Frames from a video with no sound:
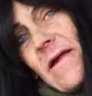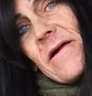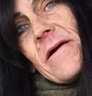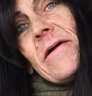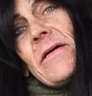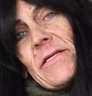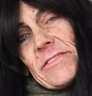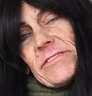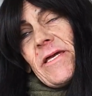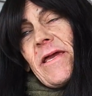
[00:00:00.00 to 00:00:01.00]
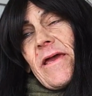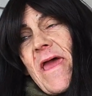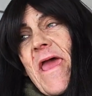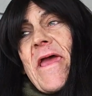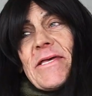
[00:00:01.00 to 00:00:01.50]

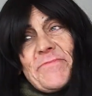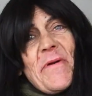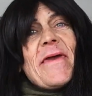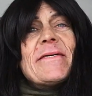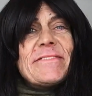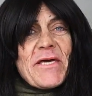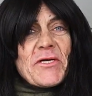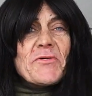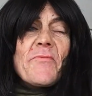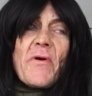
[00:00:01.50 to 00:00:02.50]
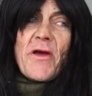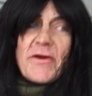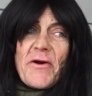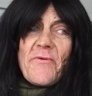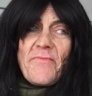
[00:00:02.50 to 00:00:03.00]
Ann's pants. Very
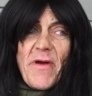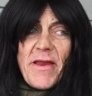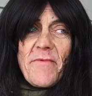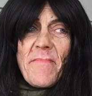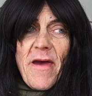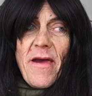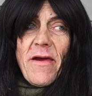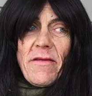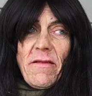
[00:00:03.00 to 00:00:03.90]
good friend of mine.